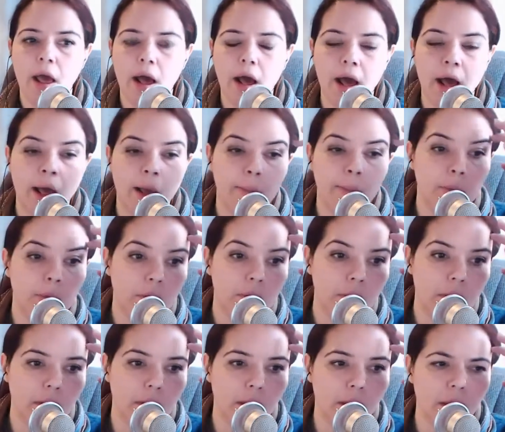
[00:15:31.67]
Um,
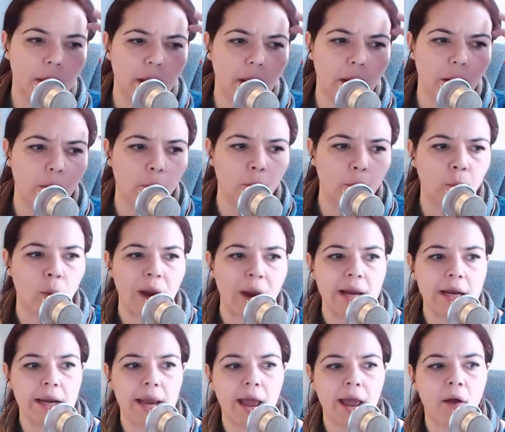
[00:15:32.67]

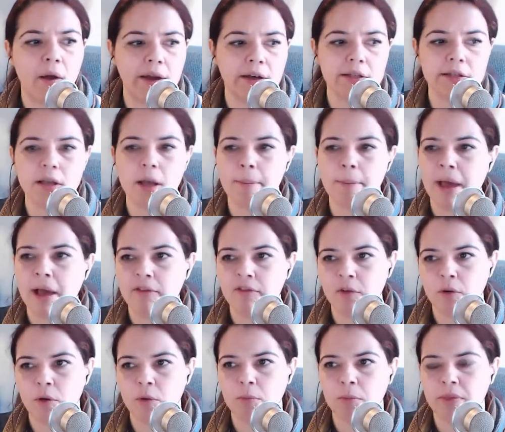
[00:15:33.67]
right now, I just got back
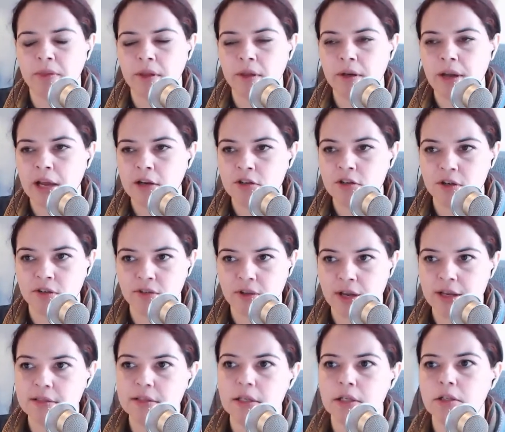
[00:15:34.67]
from the National
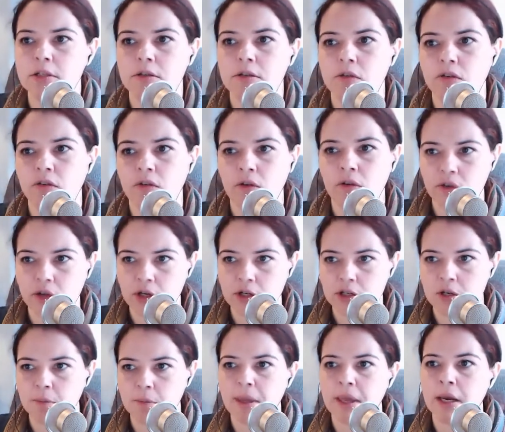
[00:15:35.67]
Science Teachers
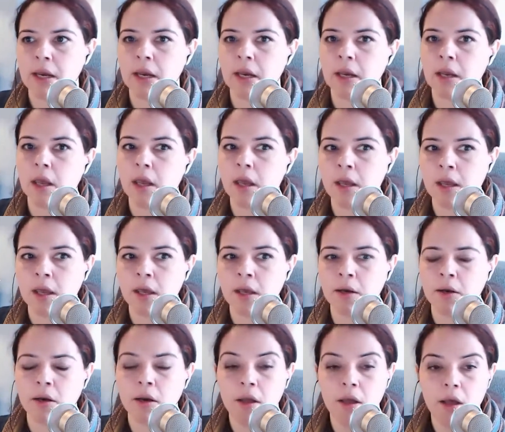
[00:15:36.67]
Association meeting
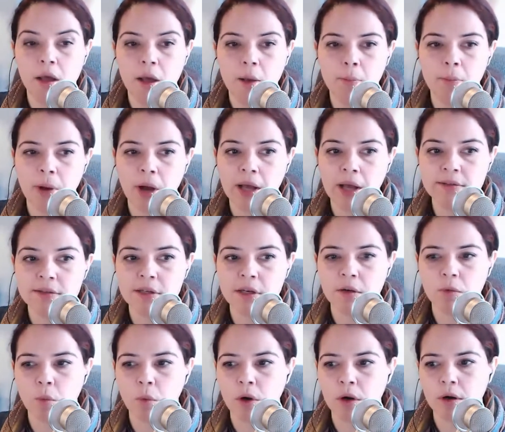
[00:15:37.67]
in
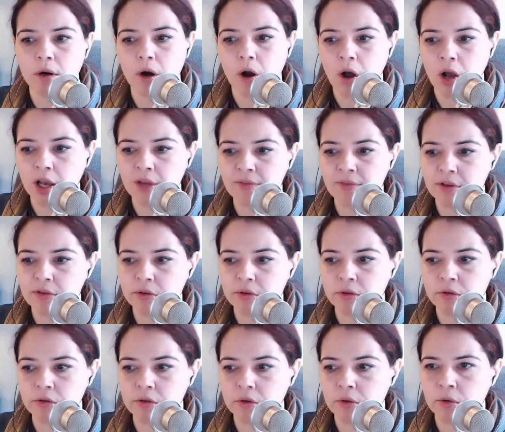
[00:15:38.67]
Boston, where all of us who
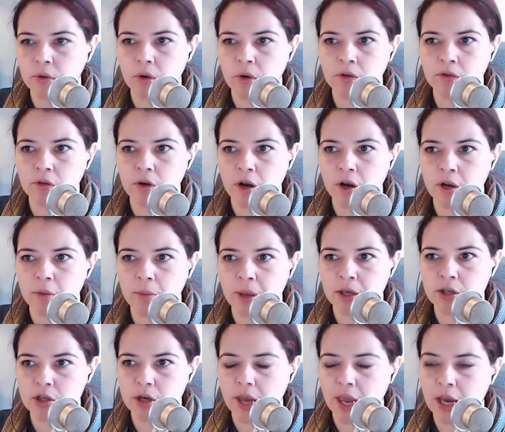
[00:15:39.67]
do astronomy
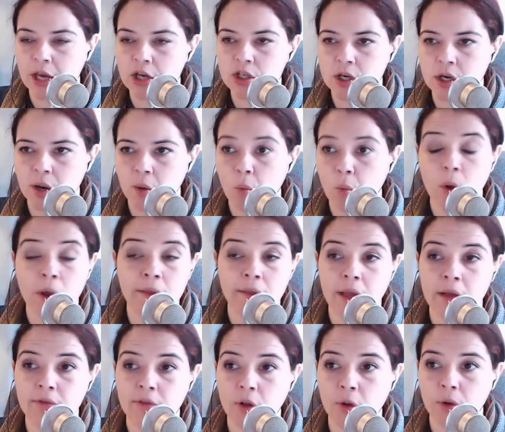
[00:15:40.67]
education at one
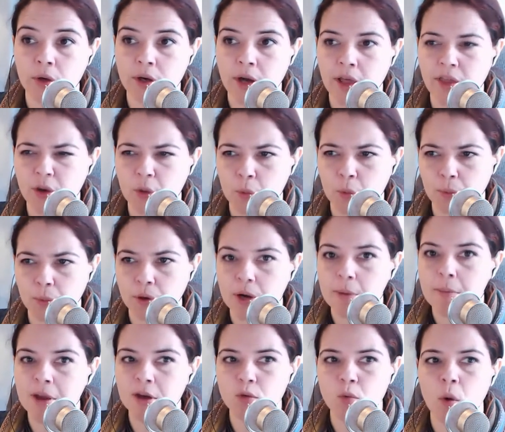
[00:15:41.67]
level or another were
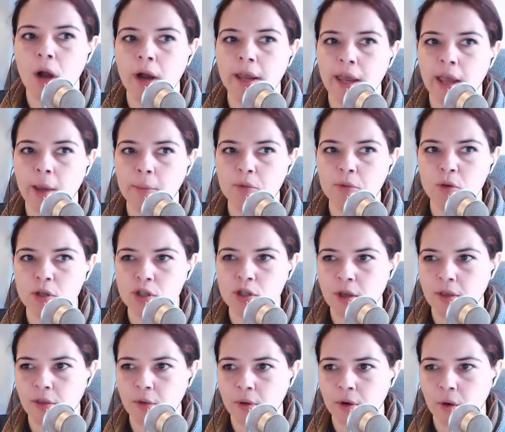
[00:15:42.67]
pretty much walking up to each
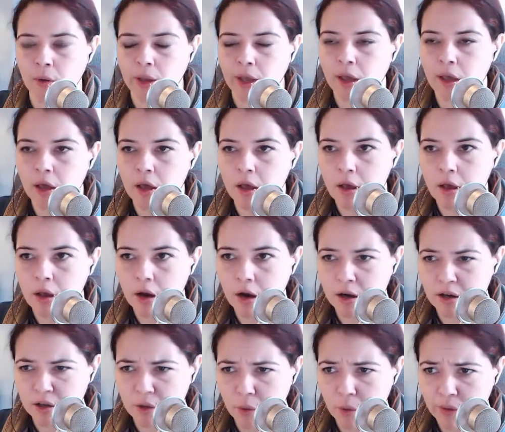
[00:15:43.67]
other and going,
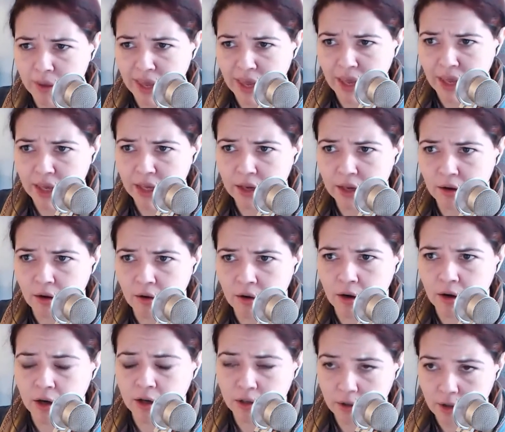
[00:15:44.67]
are you okay?
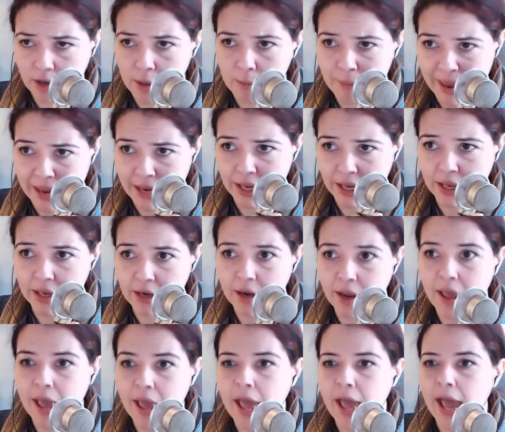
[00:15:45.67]
Are, are you going to make it?
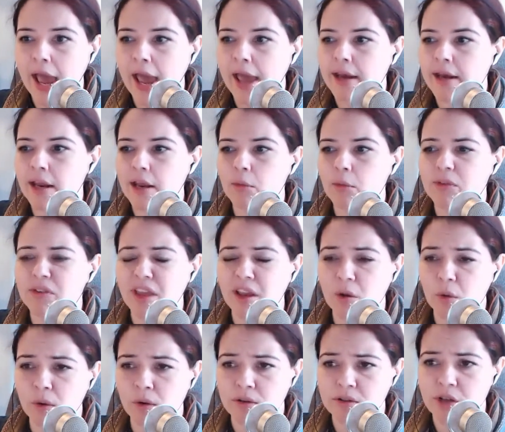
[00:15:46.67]
And it was
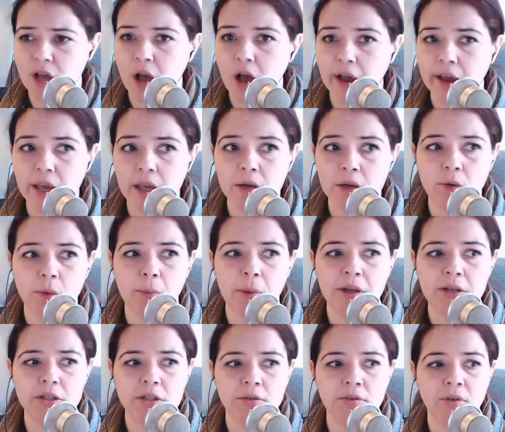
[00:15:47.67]
like we were talking to a
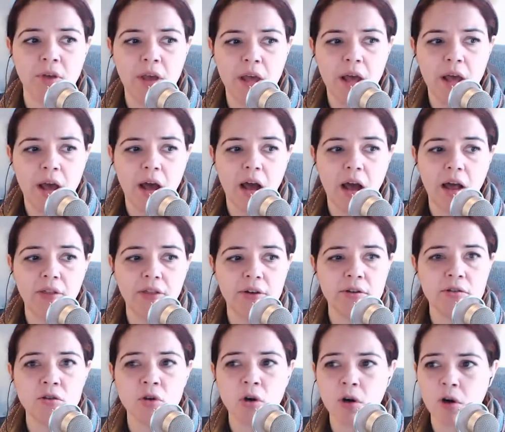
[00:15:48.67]
bunch of
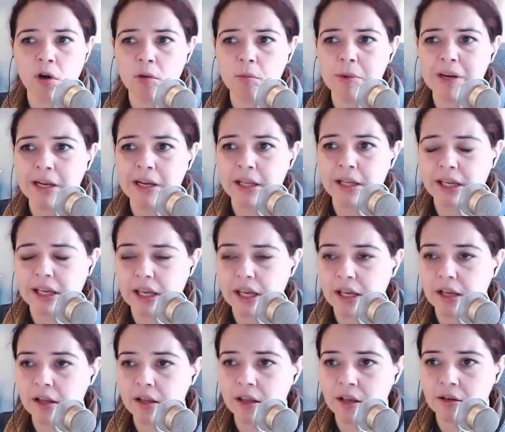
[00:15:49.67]
other terminally
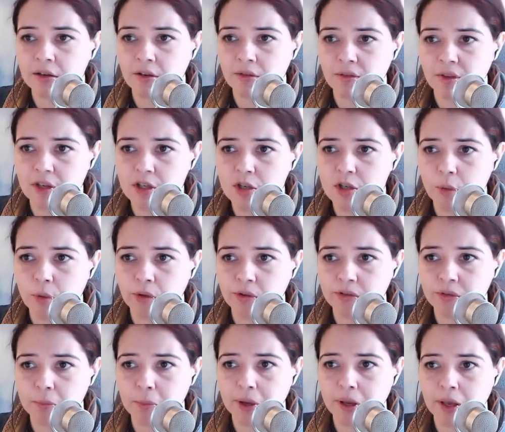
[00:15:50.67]
ill
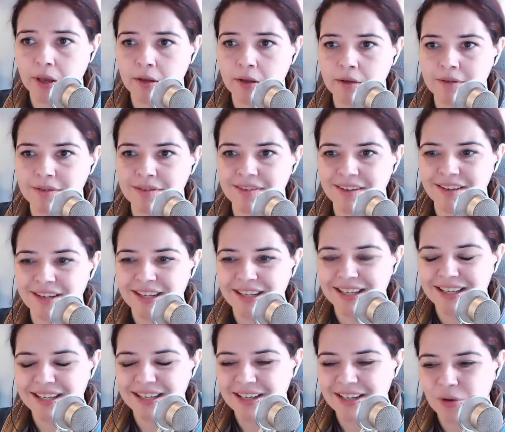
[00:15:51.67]
individuals because,
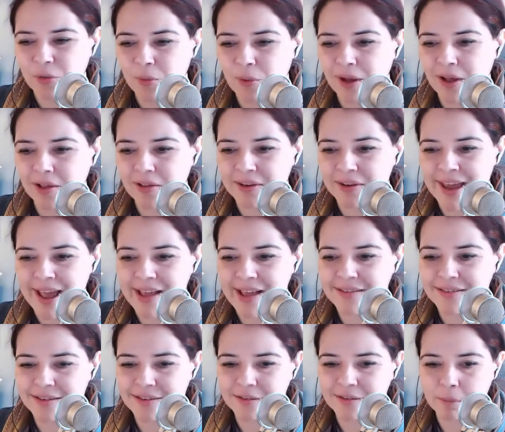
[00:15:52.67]
well,
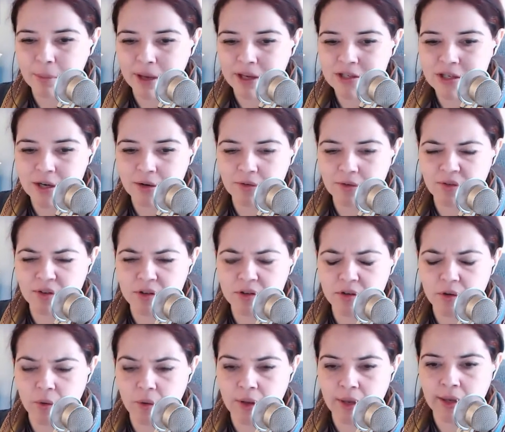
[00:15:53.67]
NASA's budget for
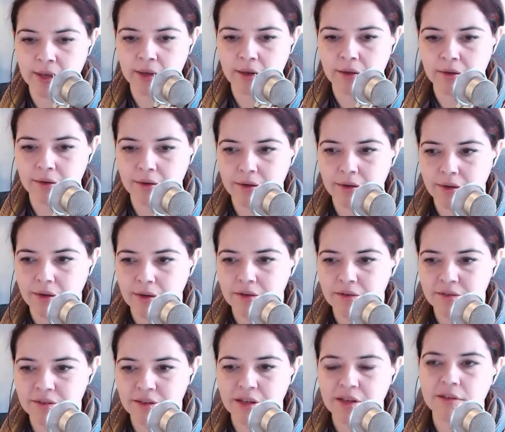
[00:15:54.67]
doing
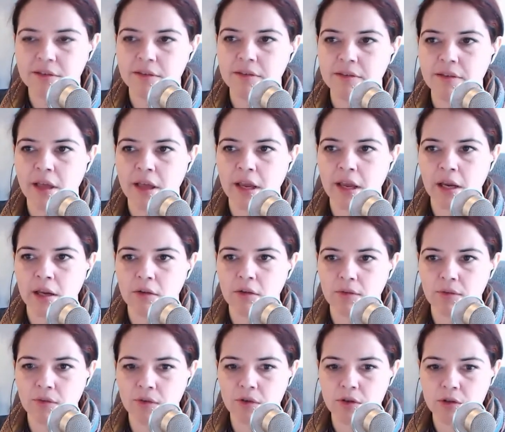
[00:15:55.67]
citizen
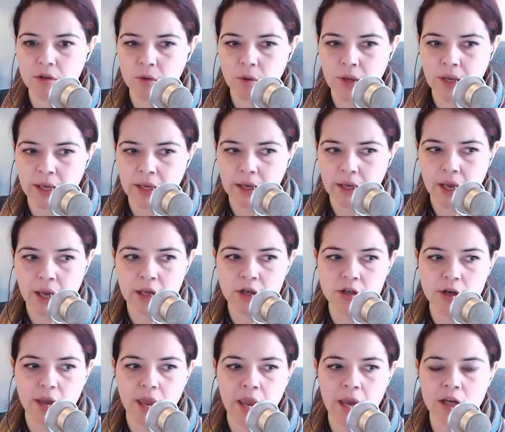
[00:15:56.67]
science, for doing
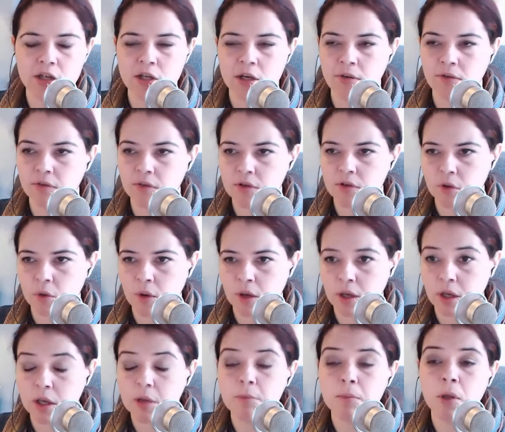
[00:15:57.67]
education, for
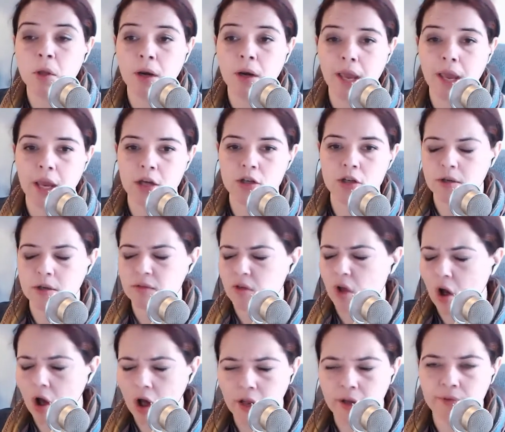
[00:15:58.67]
doing communications,
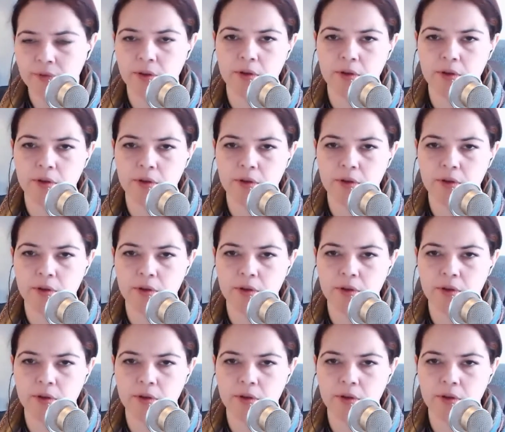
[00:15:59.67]
all of